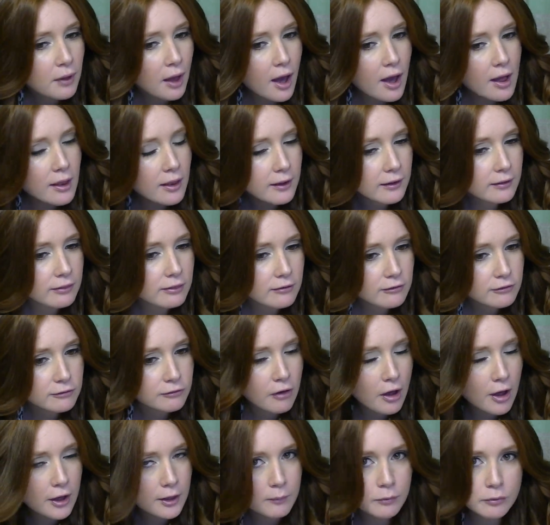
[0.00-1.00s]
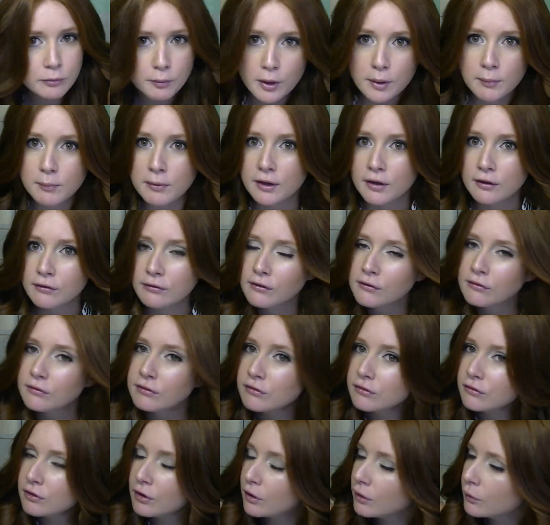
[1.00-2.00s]
I like this volume spray because it's
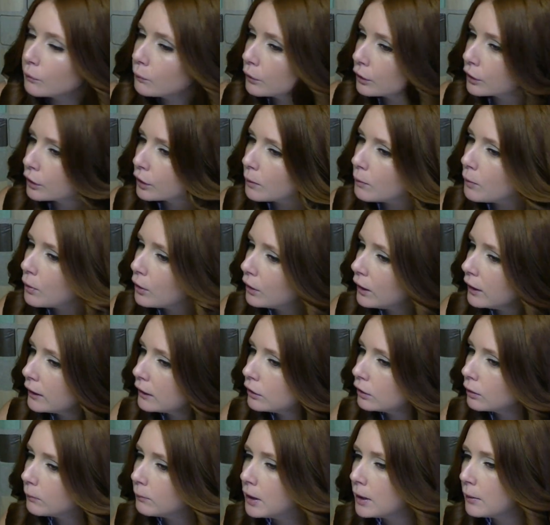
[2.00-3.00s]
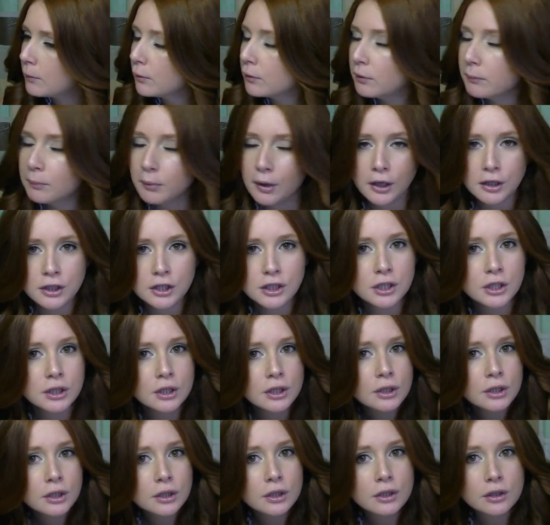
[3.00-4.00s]
still workable, like you'll be able to brush
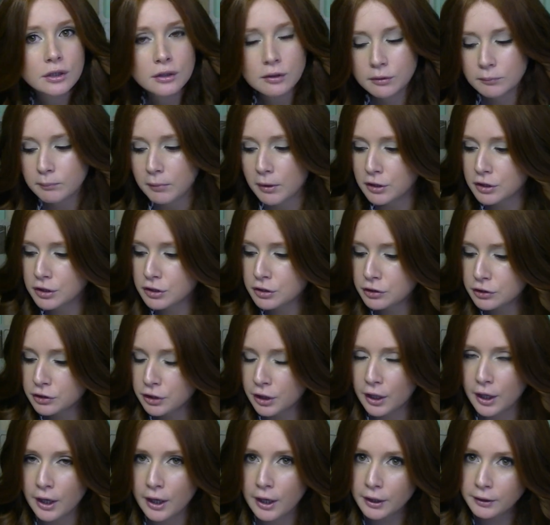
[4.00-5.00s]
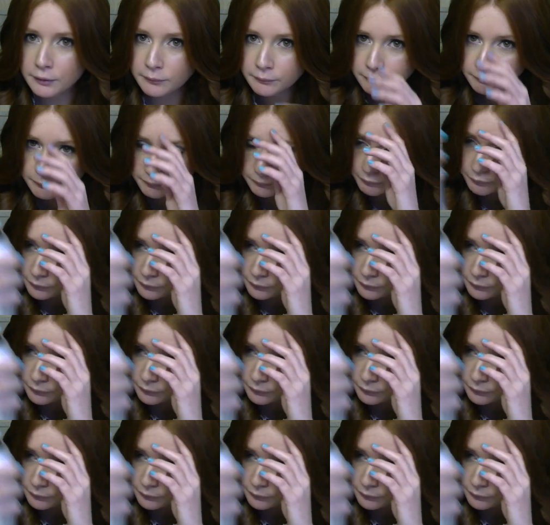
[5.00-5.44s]
through your hair.